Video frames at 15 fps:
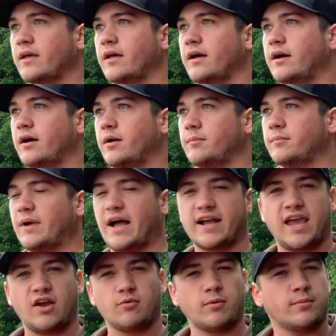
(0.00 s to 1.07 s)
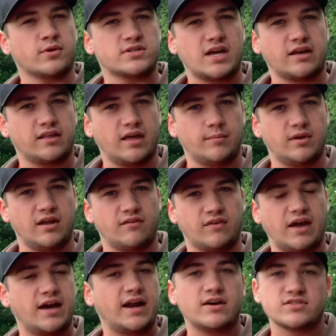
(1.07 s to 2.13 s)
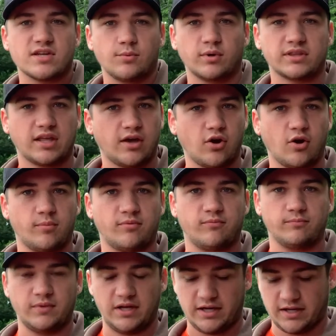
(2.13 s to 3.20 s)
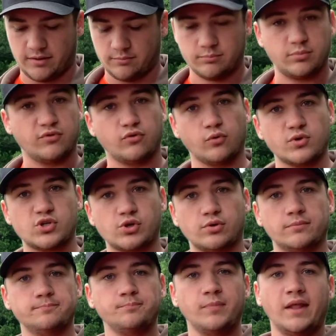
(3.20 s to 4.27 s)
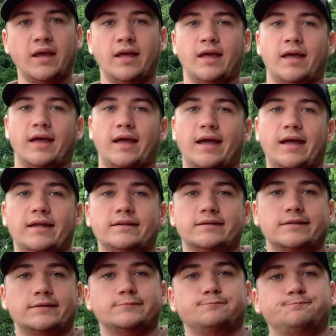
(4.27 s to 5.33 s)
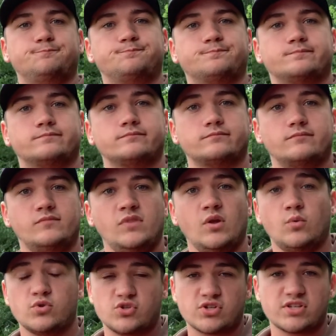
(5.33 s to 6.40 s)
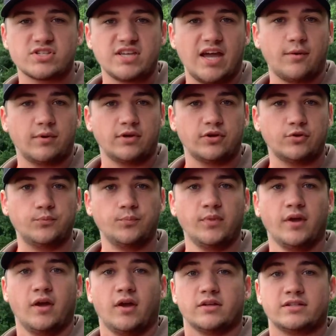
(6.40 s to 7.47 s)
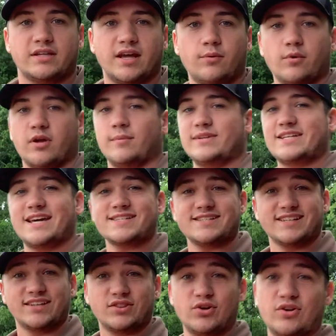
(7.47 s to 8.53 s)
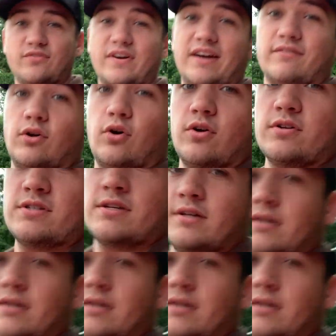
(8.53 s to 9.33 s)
I can't remember exactly how many I've got. I'll say what they are before we shoot them. And we're just going to see how we do. Today we're going to be testing at 35 yards.